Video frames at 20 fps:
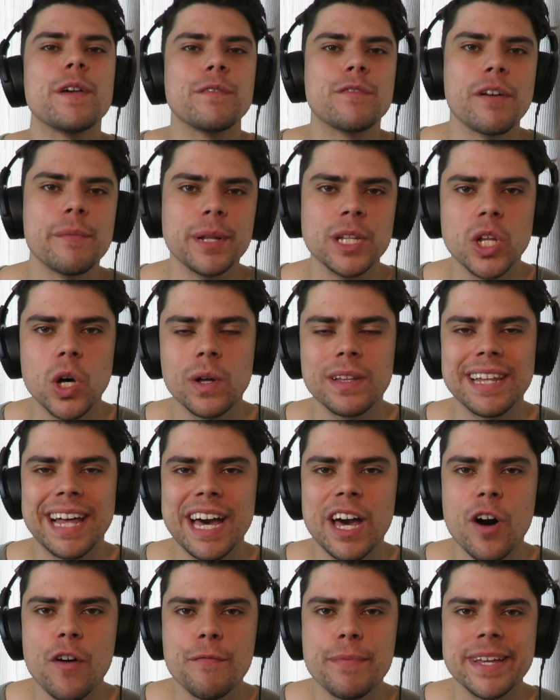from a long
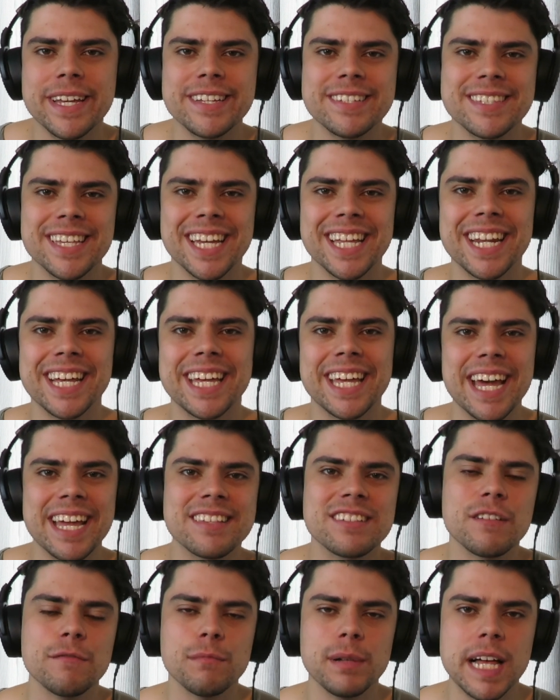layoff because they're going to
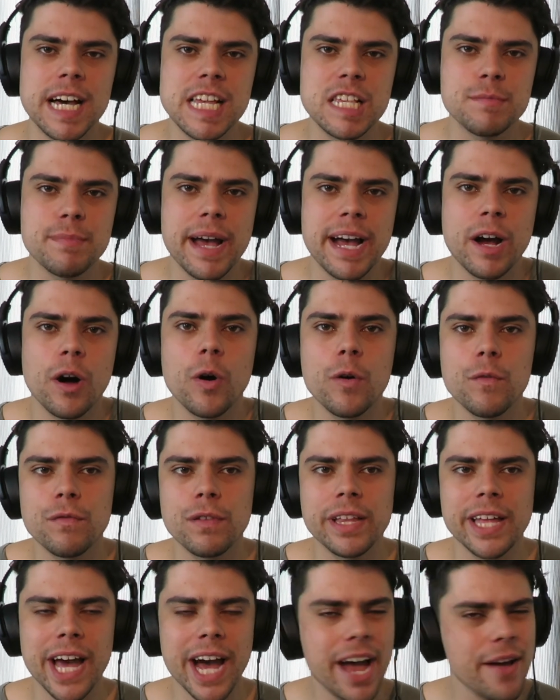get some players back,
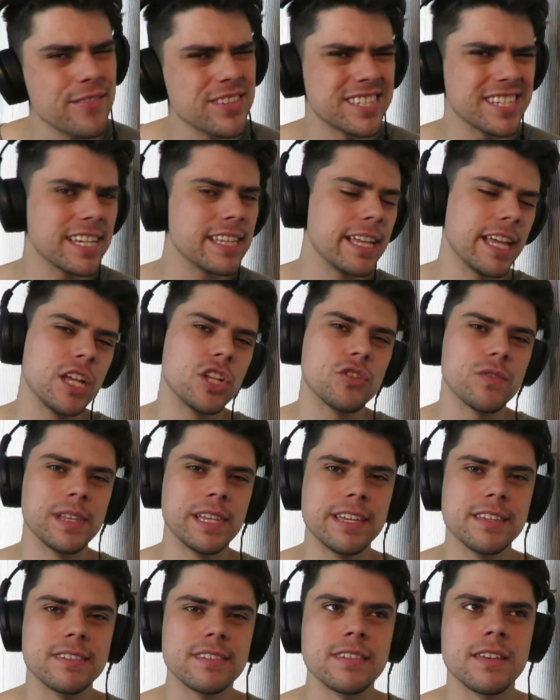hopefully. I haven't seen the injury
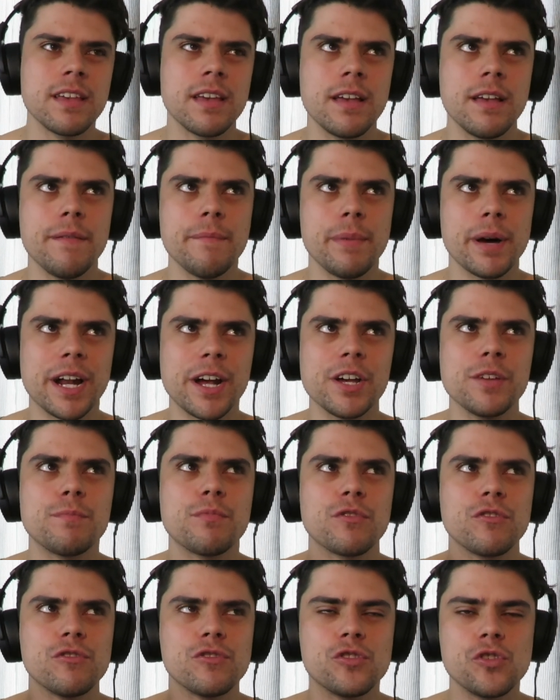list, but I
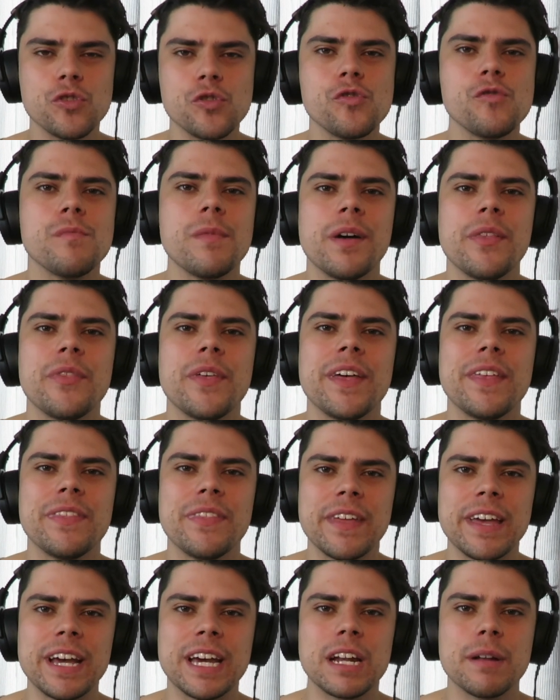presume that
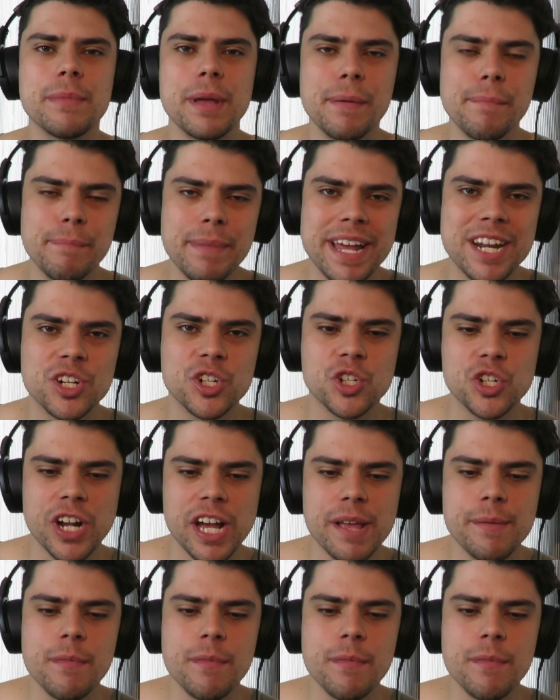they're going to be in better shape